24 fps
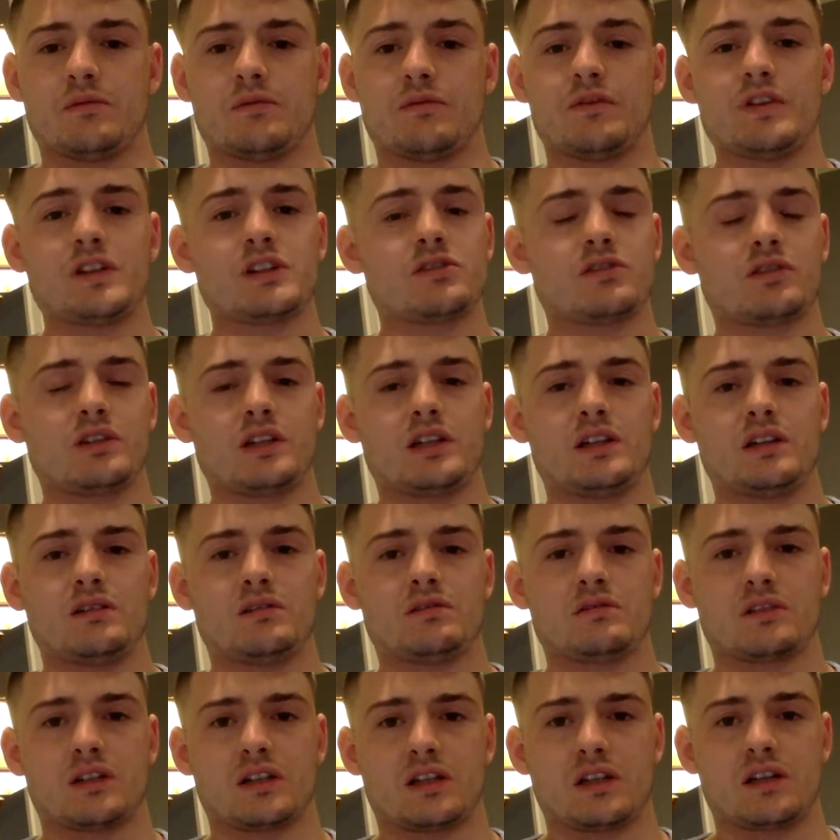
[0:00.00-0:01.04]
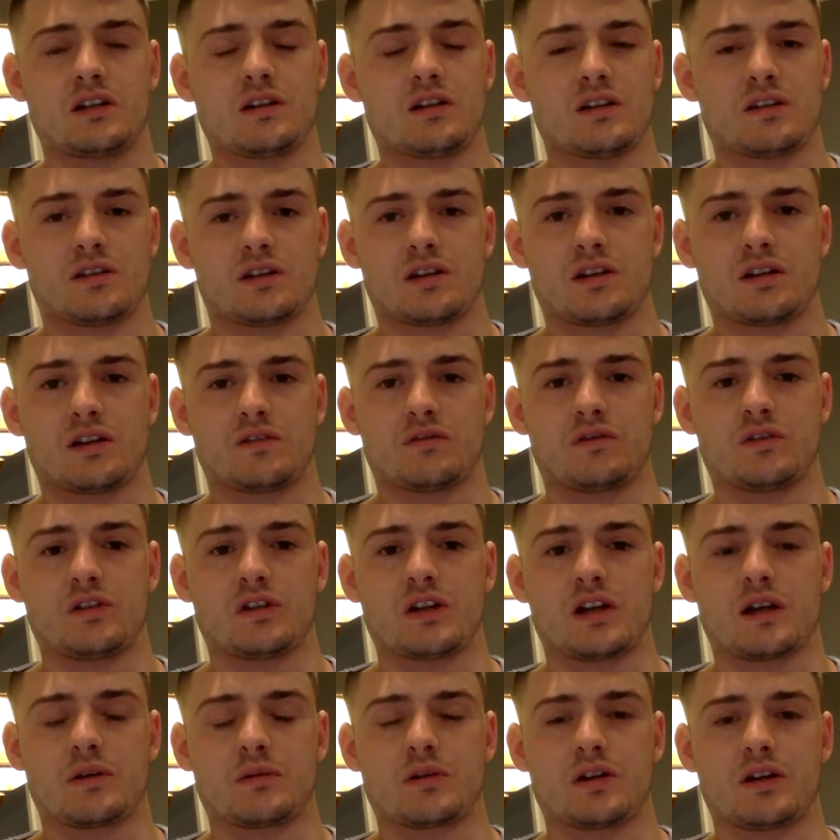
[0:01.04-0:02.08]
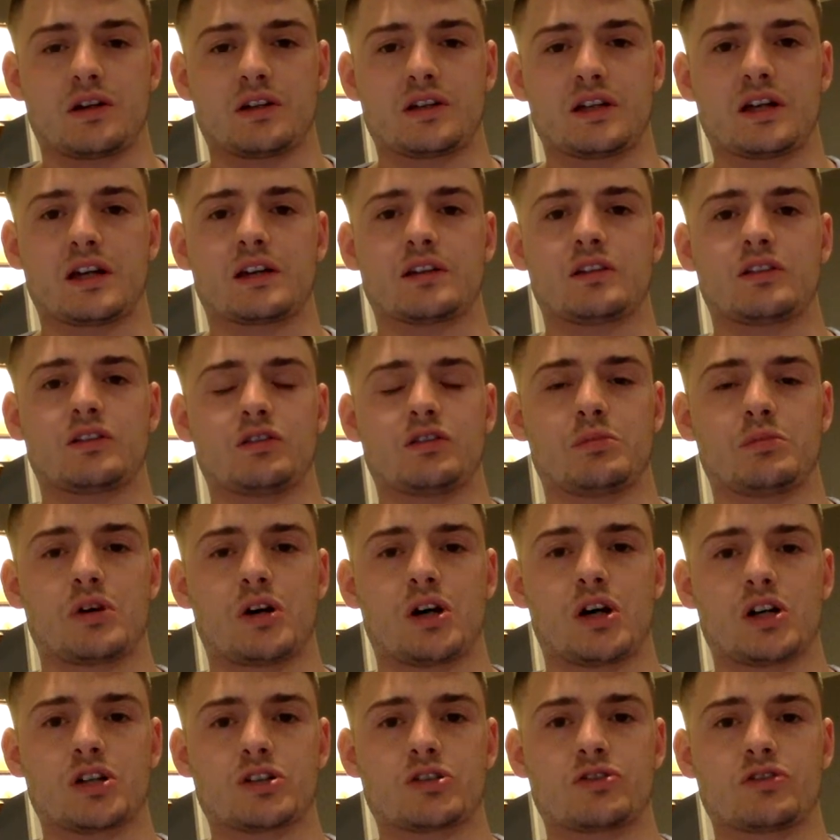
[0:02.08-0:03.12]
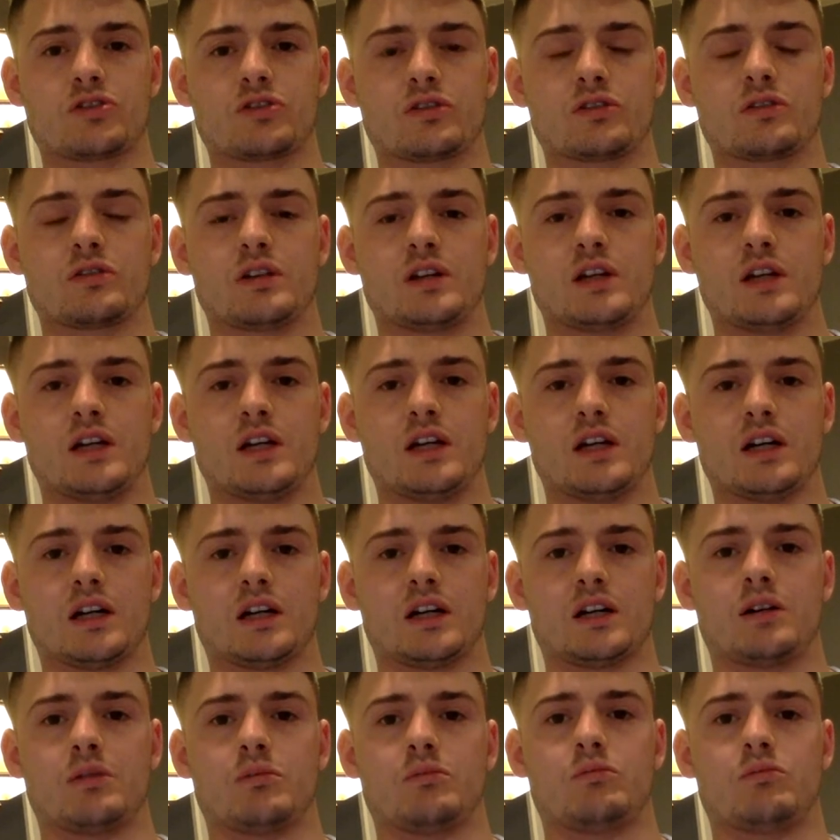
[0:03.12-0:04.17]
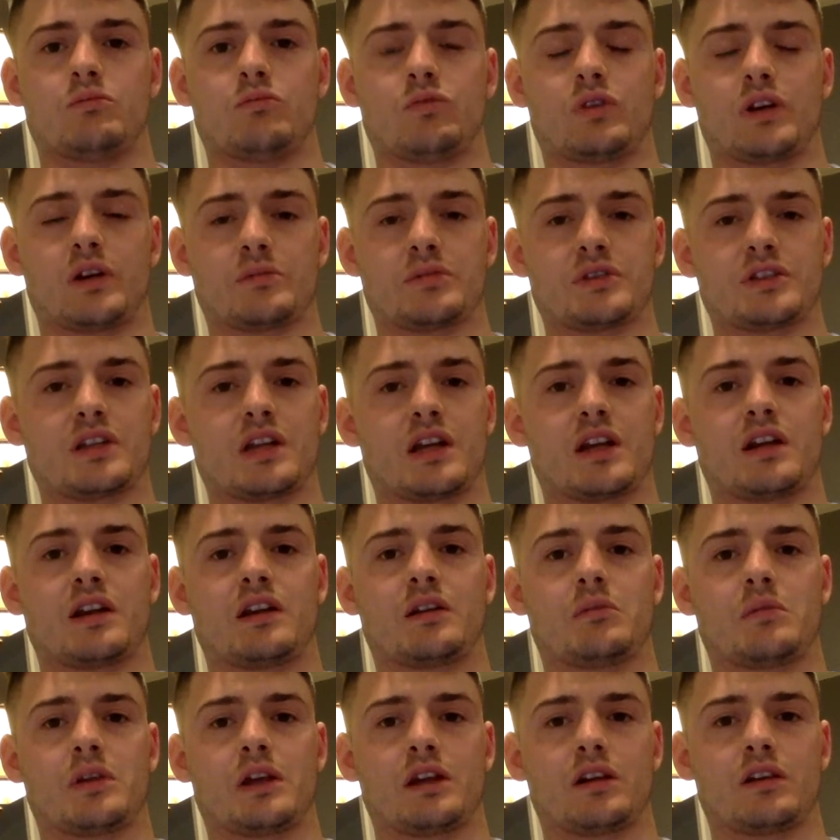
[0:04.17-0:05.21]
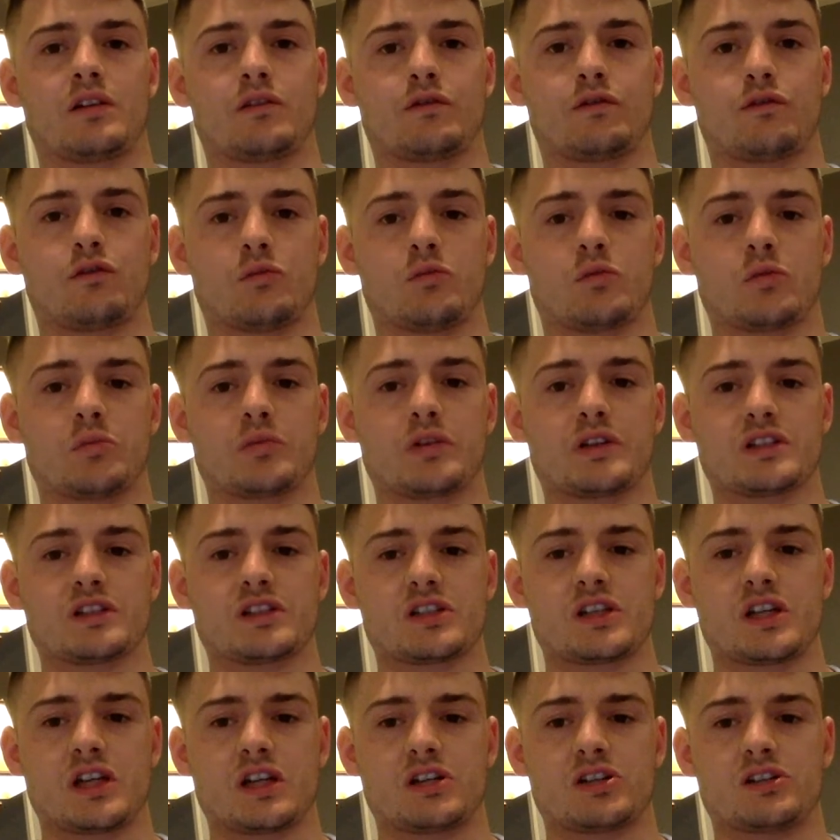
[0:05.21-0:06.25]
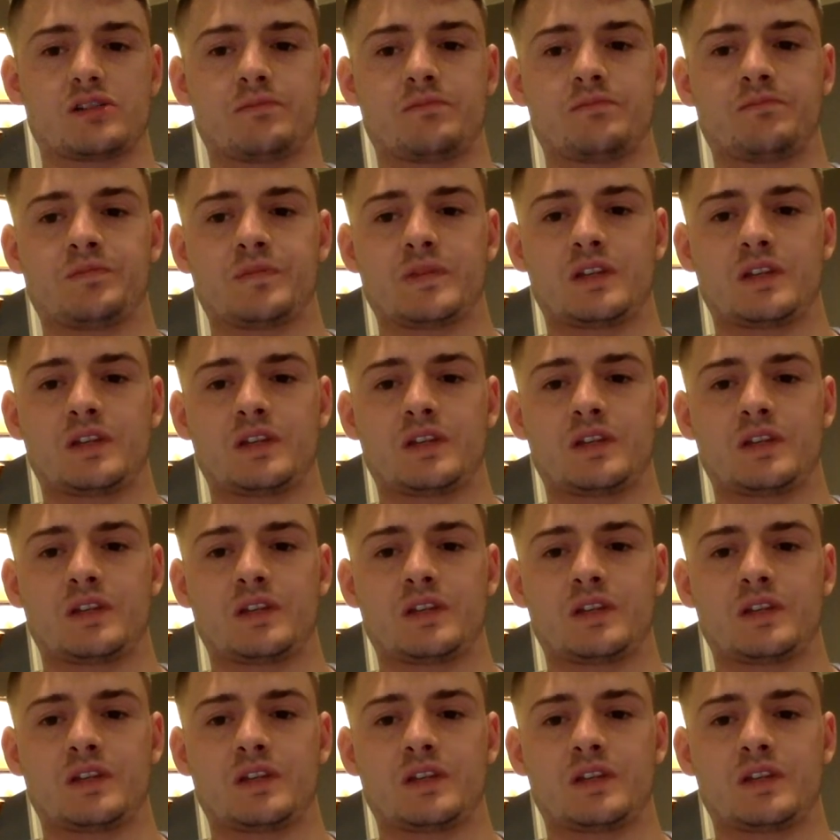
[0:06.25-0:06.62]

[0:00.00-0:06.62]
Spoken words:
Visually, again, I think I have good eye contact, posture when I'm standing and making a formal presentation.